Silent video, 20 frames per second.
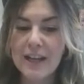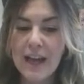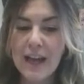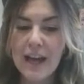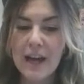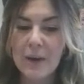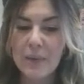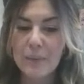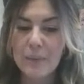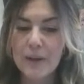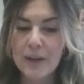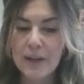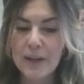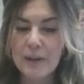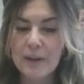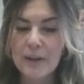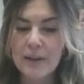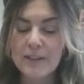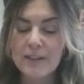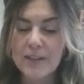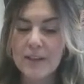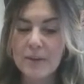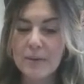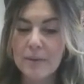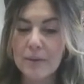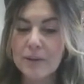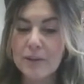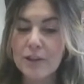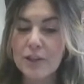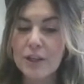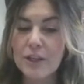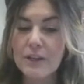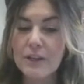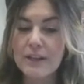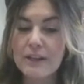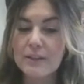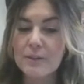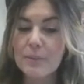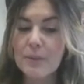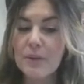I'm going to show you how to
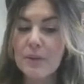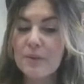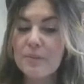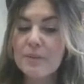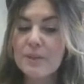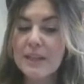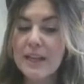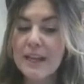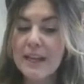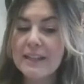put them together